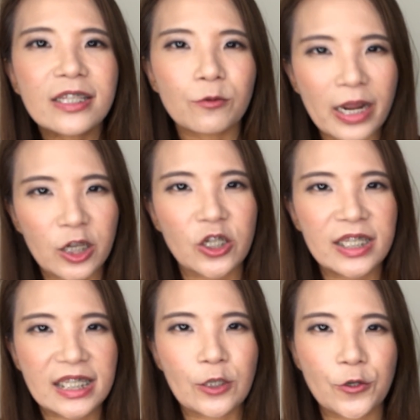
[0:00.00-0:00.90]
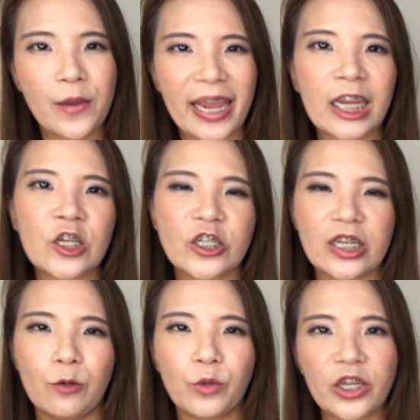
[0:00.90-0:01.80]
direction
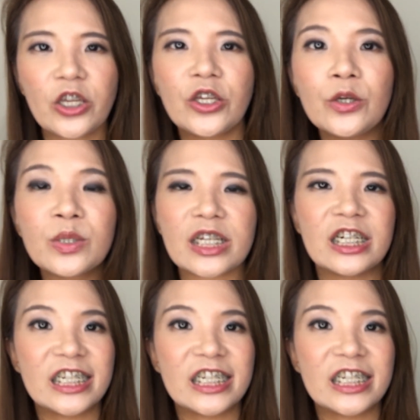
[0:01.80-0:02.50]
situation, we can use